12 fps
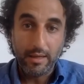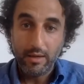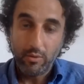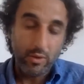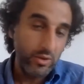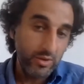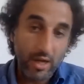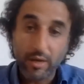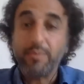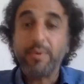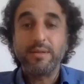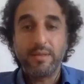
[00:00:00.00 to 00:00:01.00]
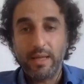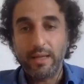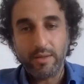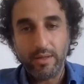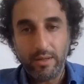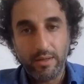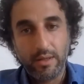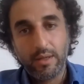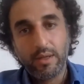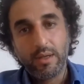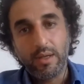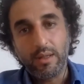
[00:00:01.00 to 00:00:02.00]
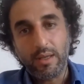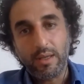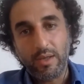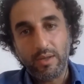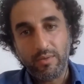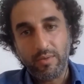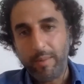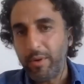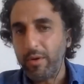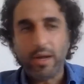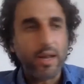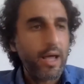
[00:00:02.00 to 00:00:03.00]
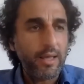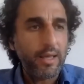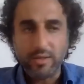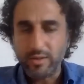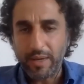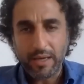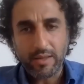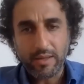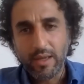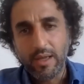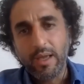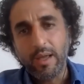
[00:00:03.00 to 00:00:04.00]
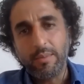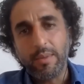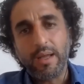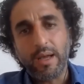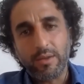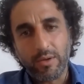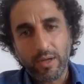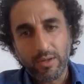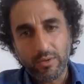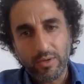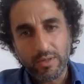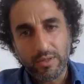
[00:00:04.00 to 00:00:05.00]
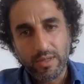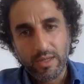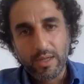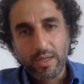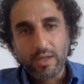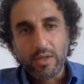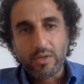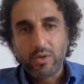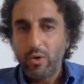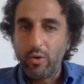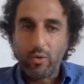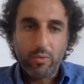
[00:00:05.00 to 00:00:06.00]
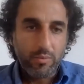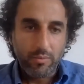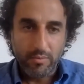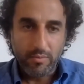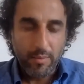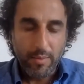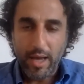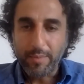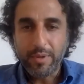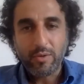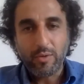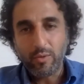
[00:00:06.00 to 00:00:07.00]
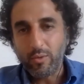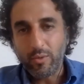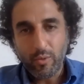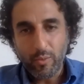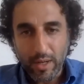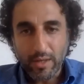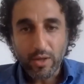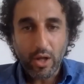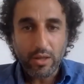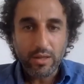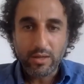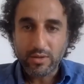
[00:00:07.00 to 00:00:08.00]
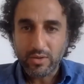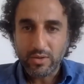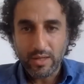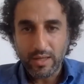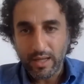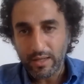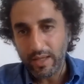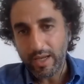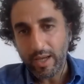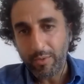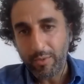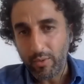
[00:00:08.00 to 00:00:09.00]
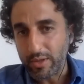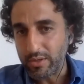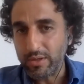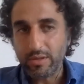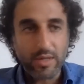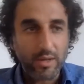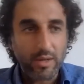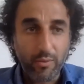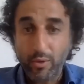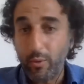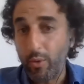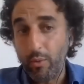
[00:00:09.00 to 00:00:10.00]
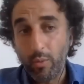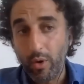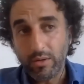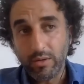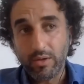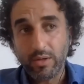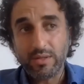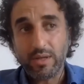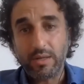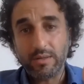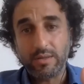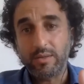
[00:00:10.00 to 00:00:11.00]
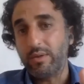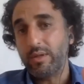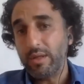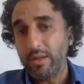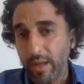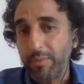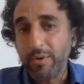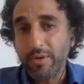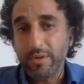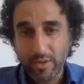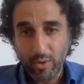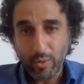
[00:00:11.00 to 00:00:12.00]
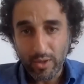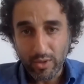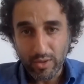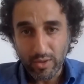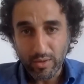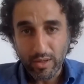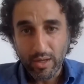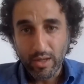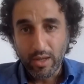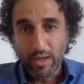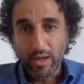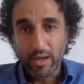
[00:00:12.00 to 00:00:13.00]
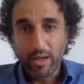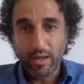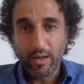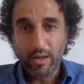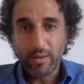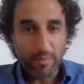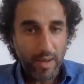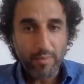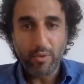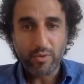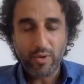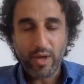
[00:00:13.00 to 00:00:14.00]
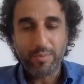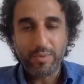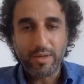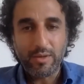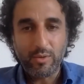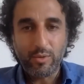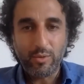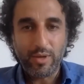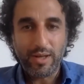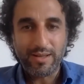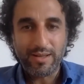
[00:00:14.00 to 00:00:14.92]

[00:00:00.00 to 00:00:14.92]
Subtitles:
which is unprecedented in the case of Lebanon, and I suspect in many other countries. So I'm happy to build on this and take up your questions. And if we want to discuss the contemporary situation, I'm also happy to do that.